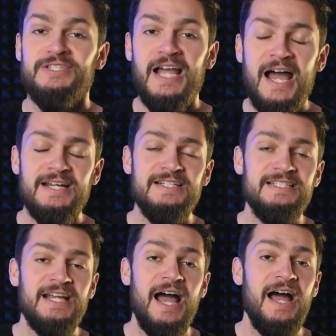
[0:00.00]

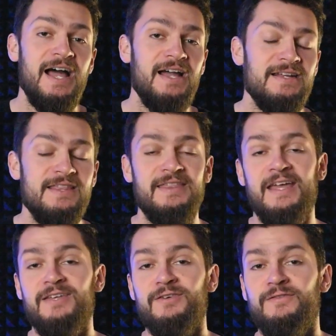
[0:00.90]
sunshine.
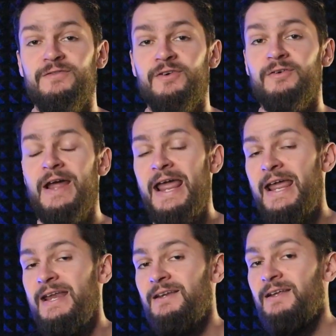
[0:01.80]
Thank you for
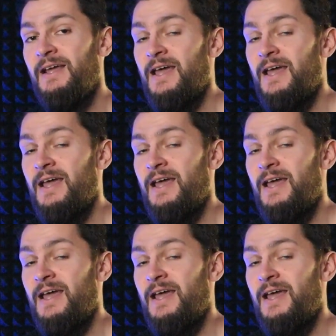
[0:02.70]
rain.